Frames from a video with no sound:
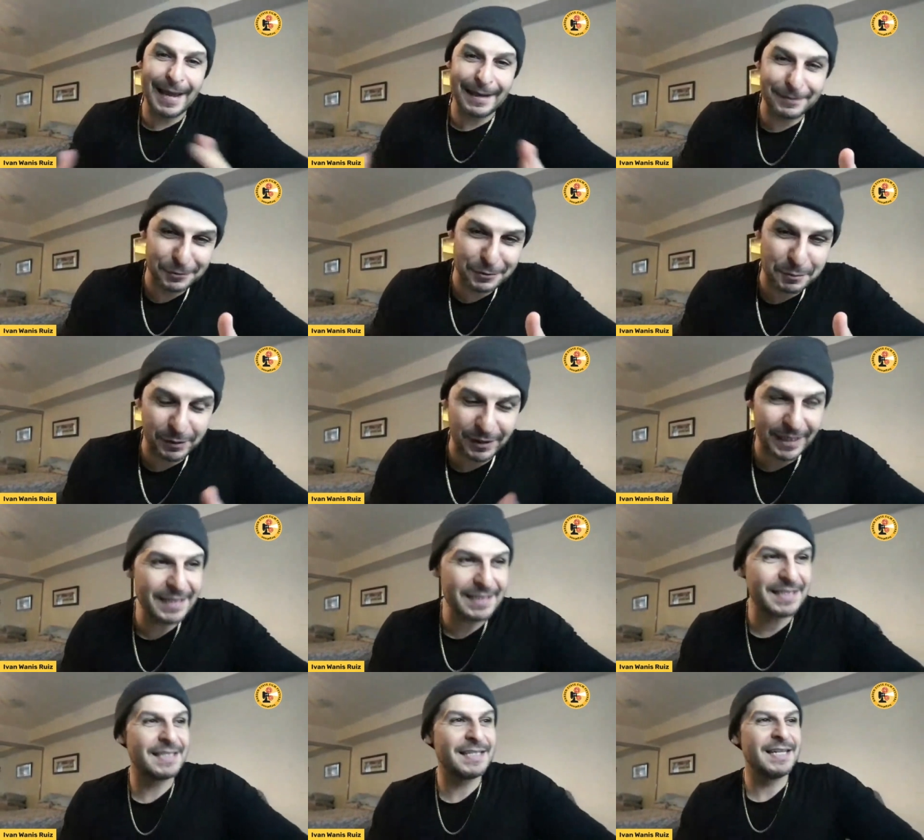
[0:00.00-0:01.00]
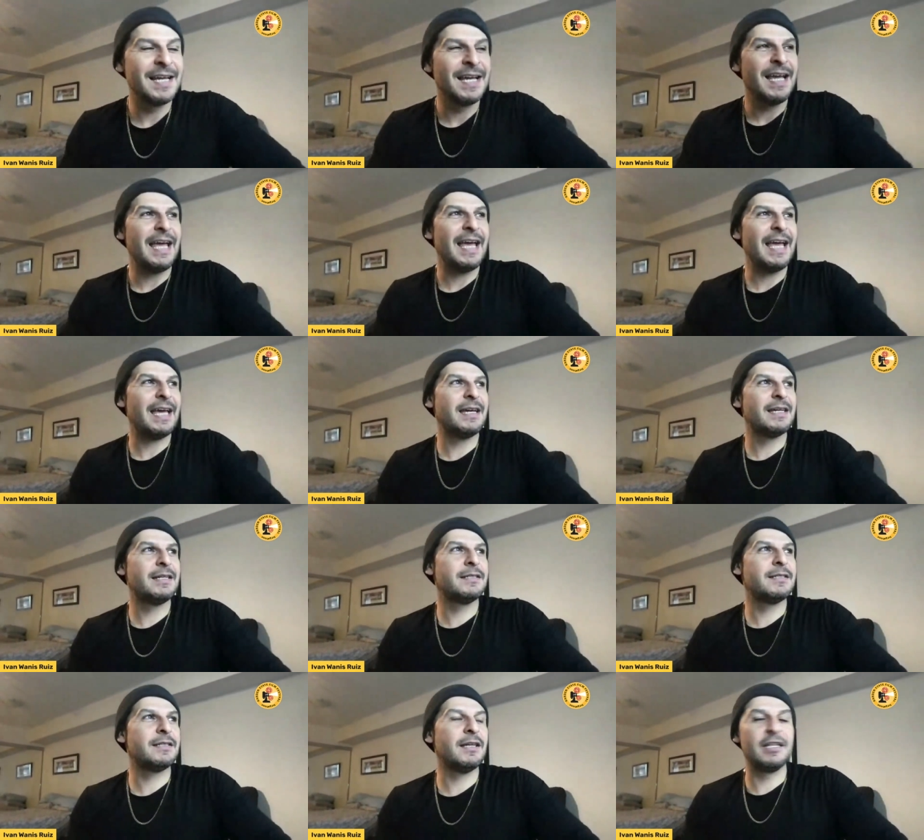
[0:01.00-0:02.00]
the Actors Place,
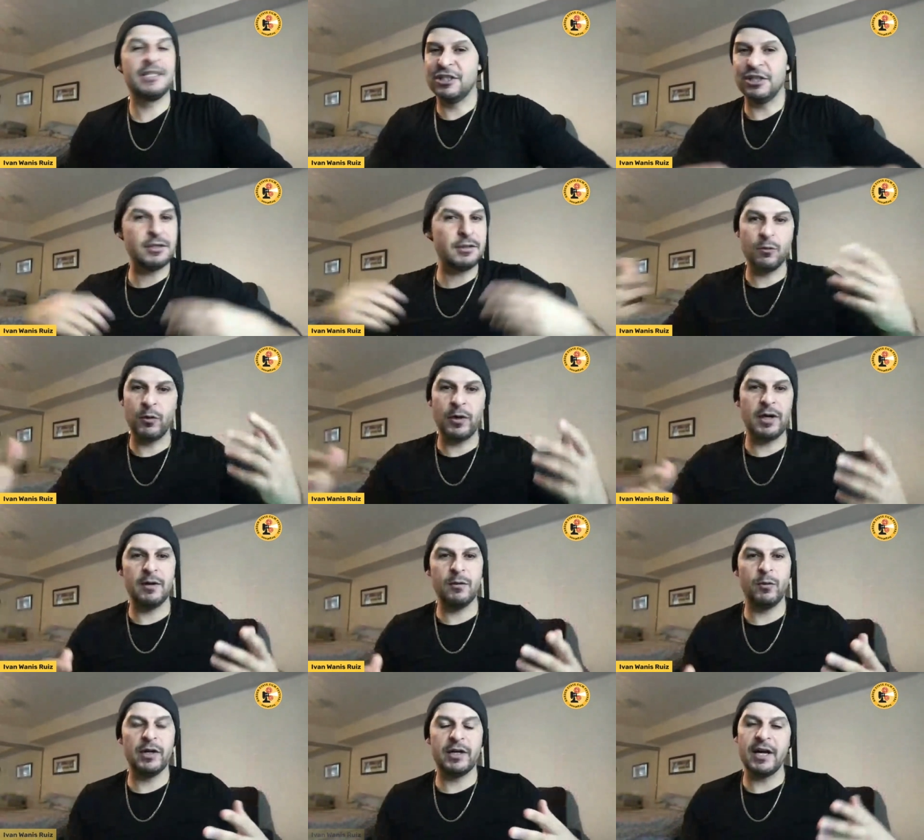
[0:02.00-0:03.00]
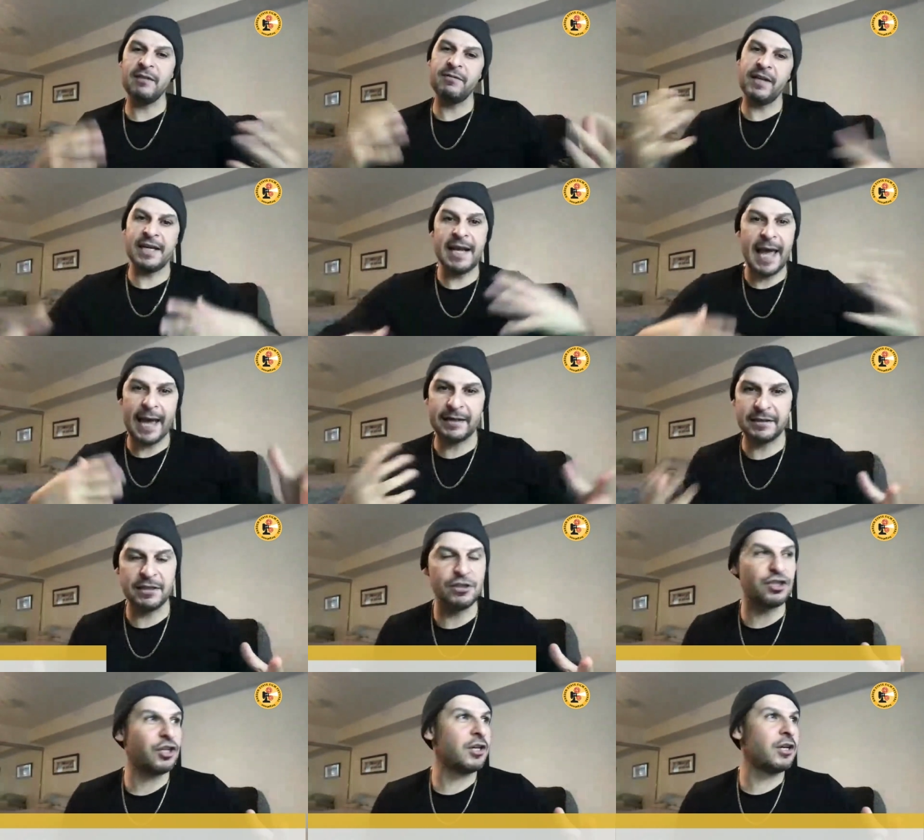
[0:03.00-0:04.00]
and it's just we we're kind of like an
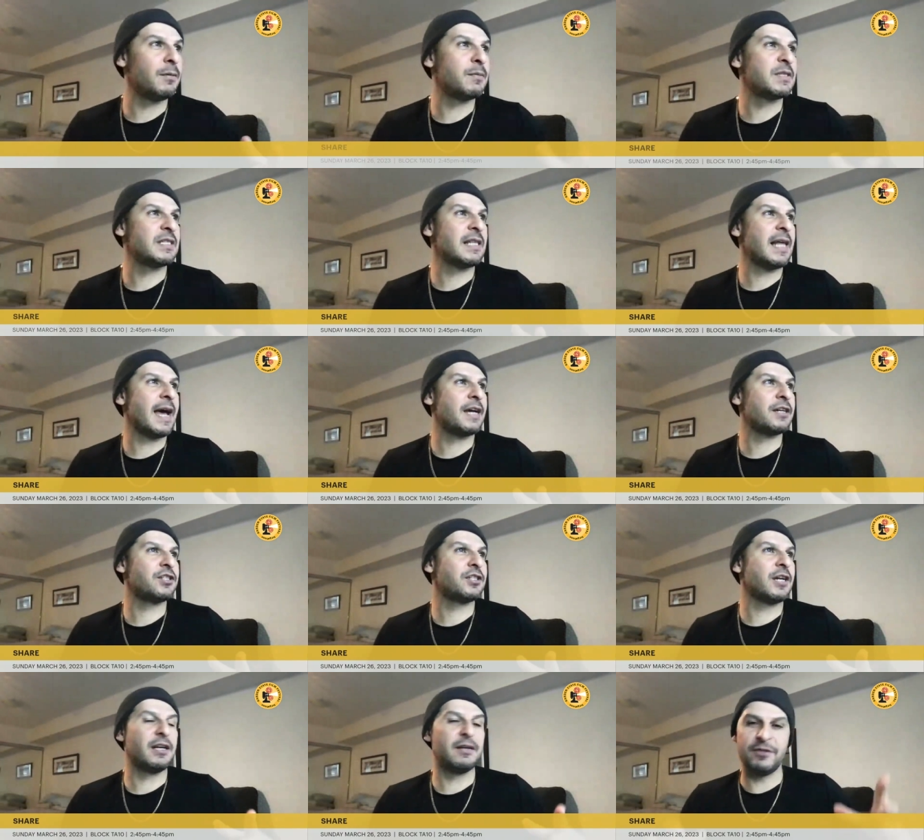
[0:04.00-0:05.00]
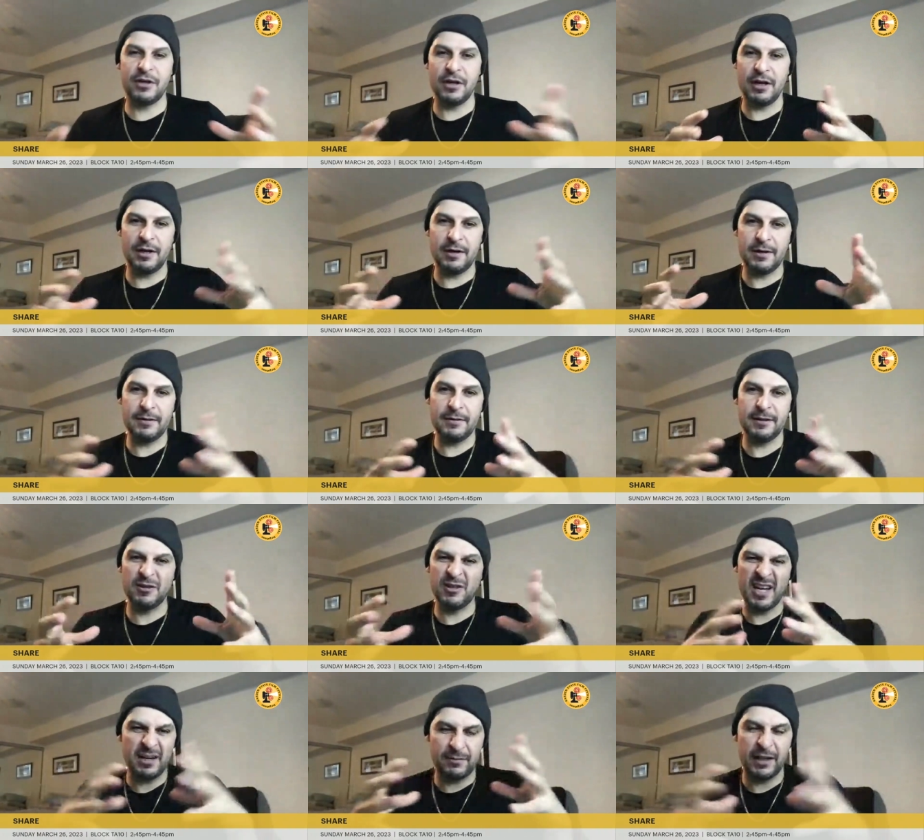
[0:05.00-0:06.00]
acting gym slash kind of uh,
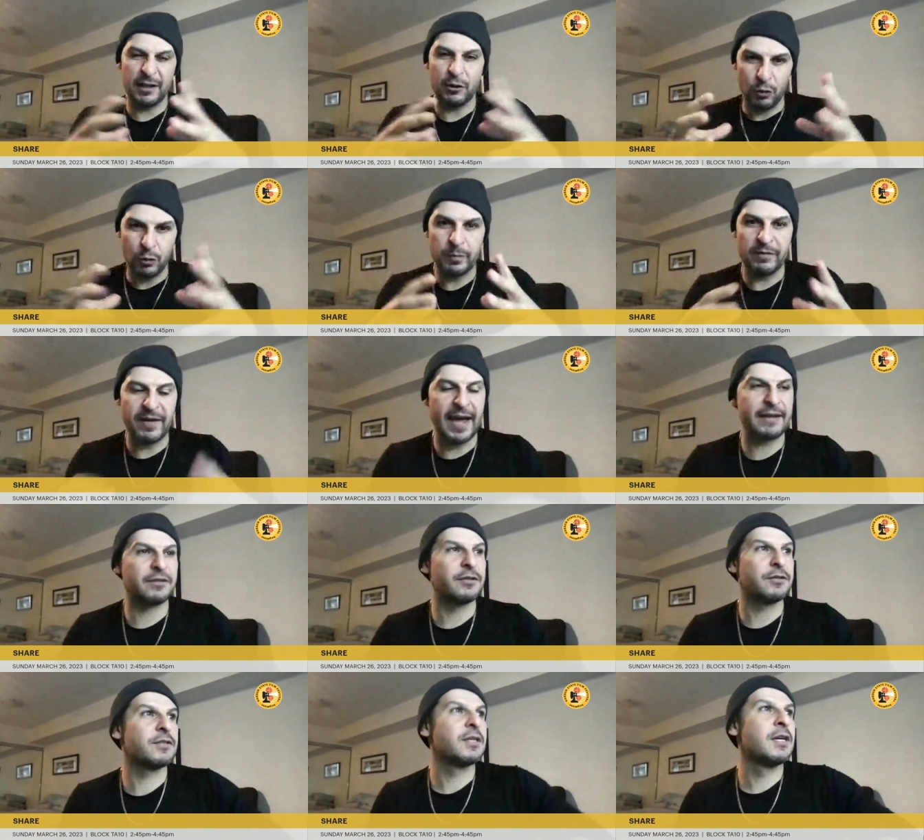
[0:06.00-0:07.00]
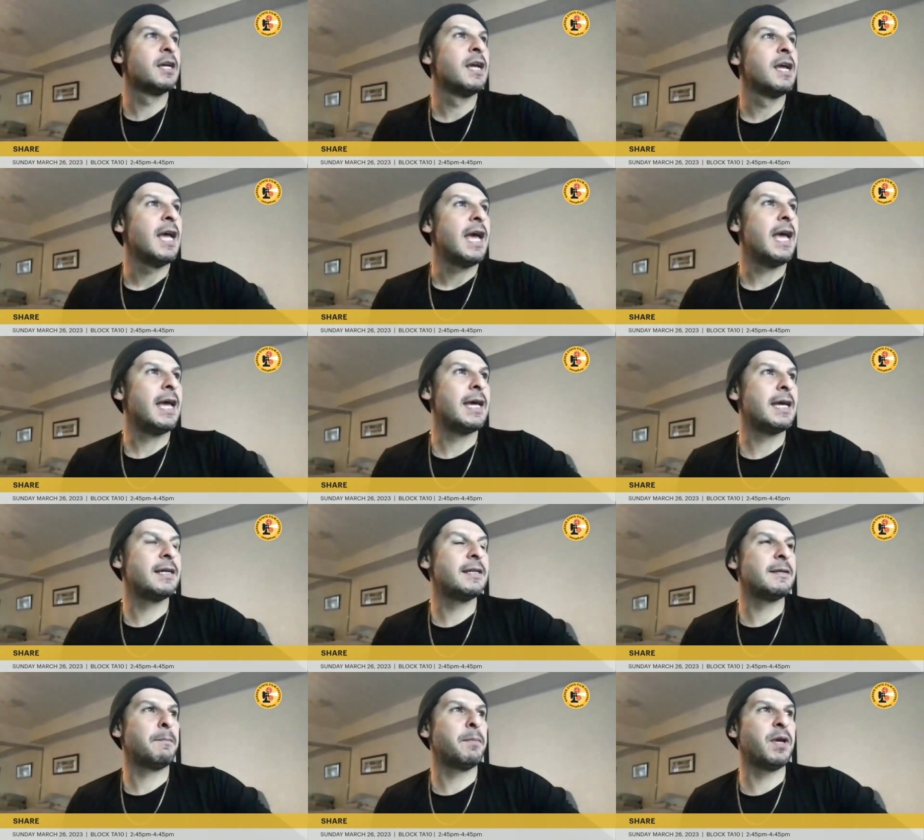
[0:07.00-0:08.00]
little kind of like group of actors
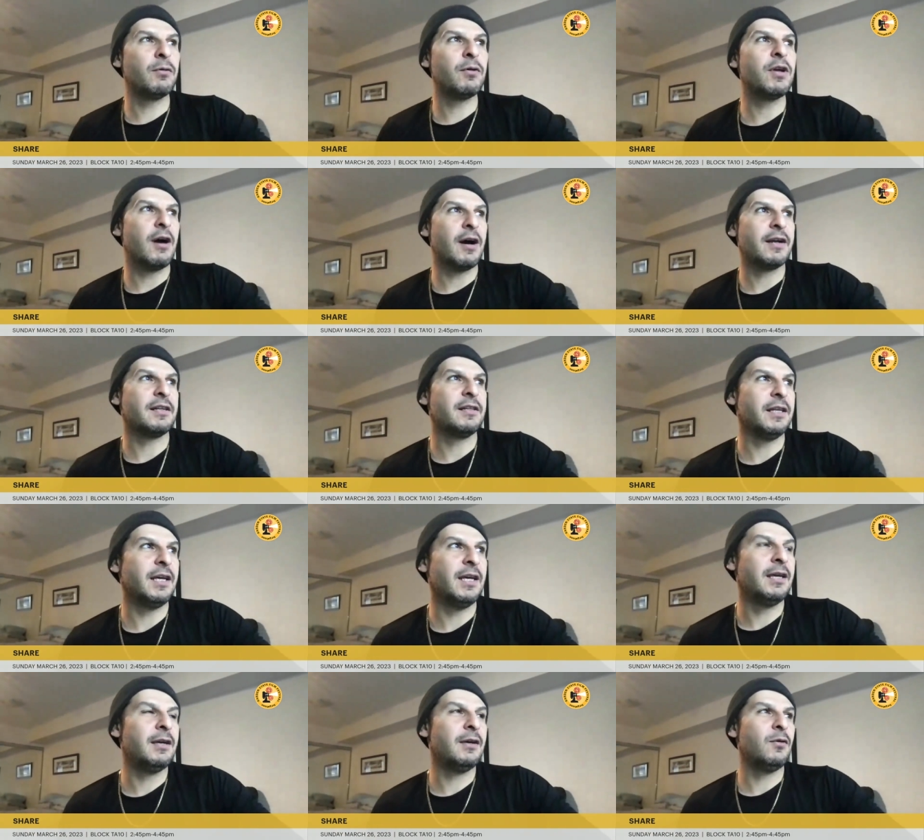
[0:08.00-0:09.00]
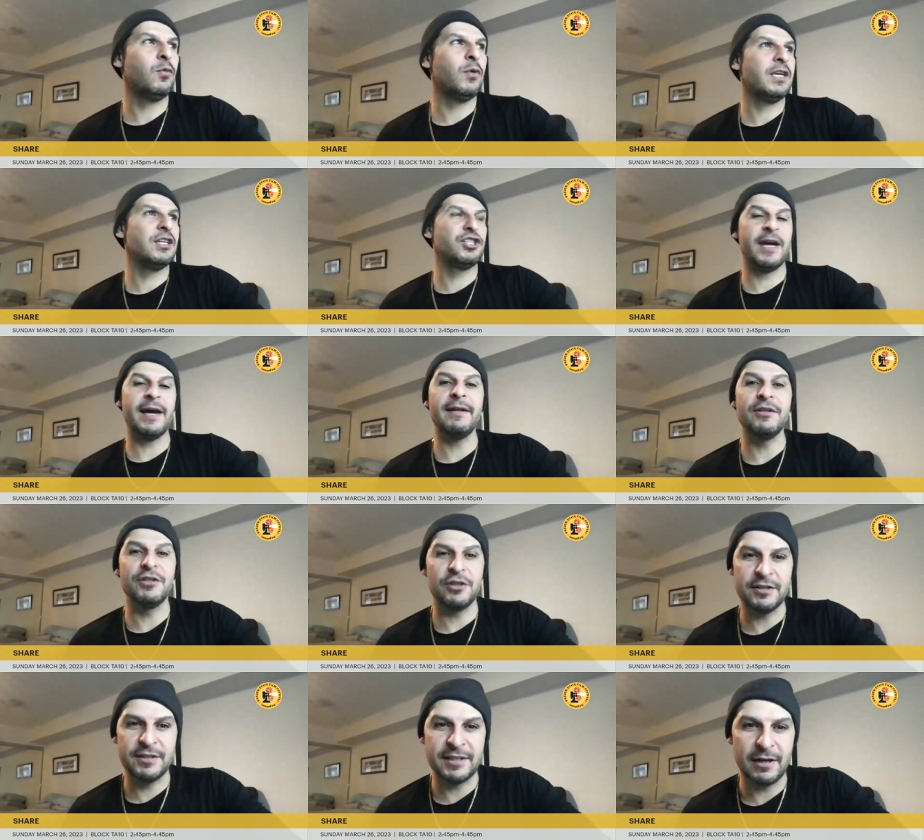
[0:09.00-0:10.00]
and periodically, we
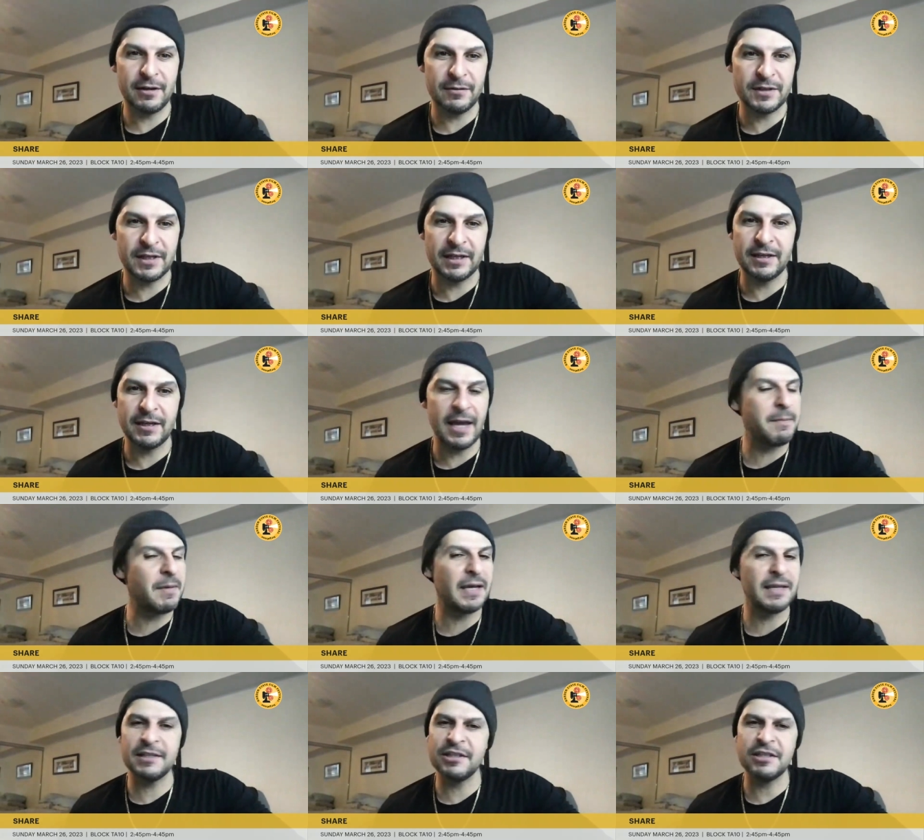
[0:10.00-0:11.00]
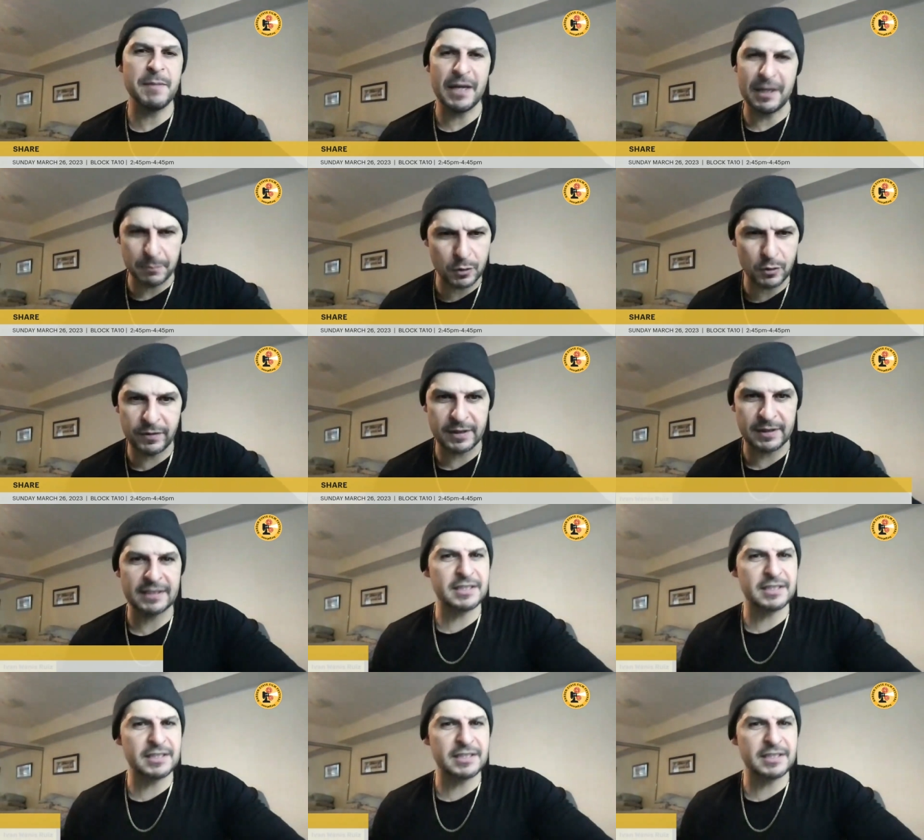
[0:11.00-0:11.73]
challenge ourselves, like, "Hey, man, let's just make a movie.